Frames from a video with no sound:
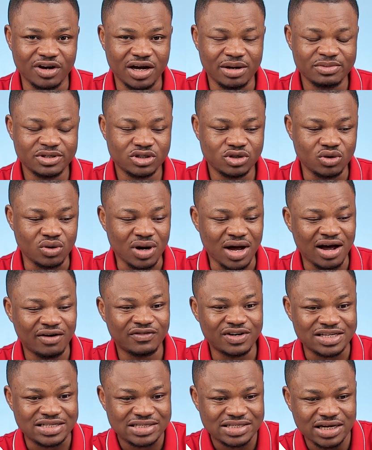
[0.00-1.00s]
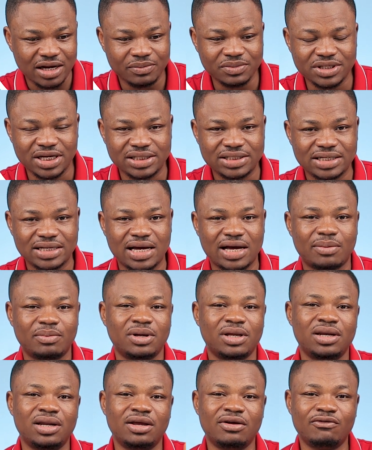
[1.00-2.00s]
verbs. You have the subject
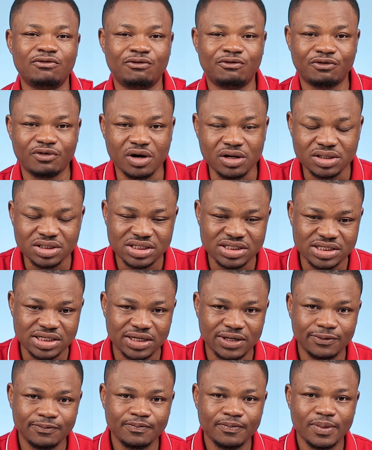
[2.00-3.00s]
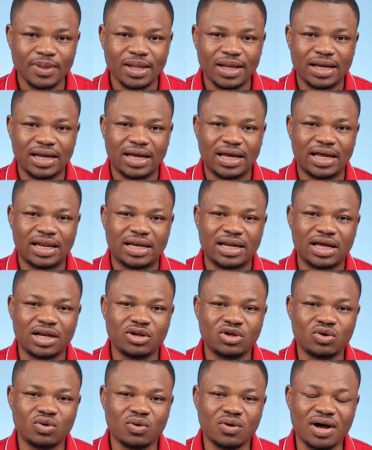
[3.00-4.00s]
coming in front, and then
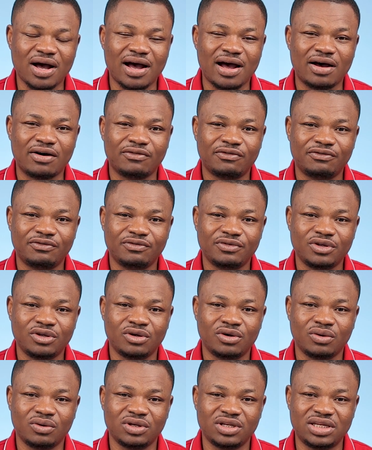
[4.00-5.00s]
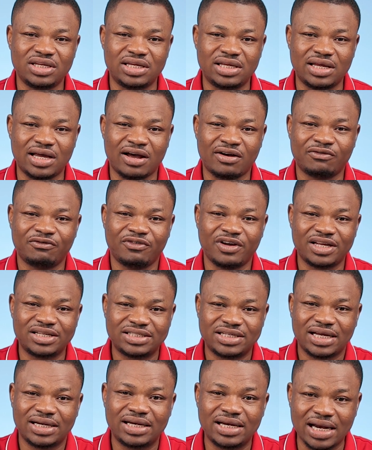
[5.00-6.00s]
you have, the
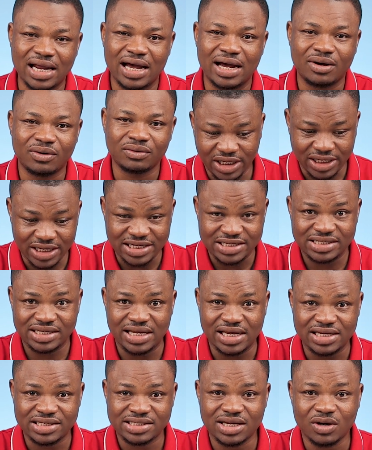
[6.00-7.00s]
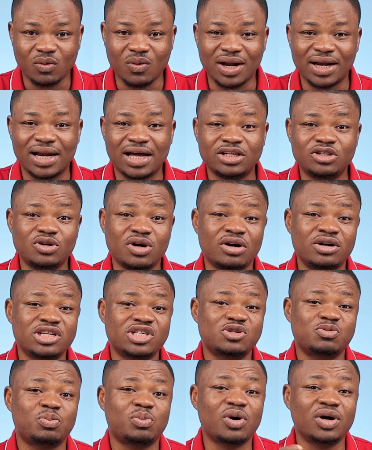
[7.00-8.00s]
affected noun. In this case, the one that you are
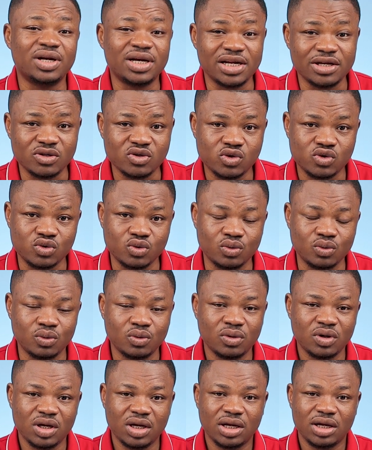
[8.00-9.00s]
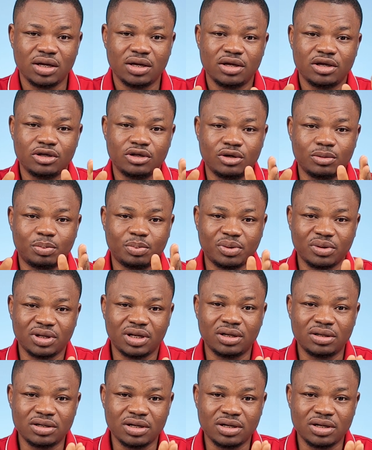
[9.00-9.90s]
responding to, you put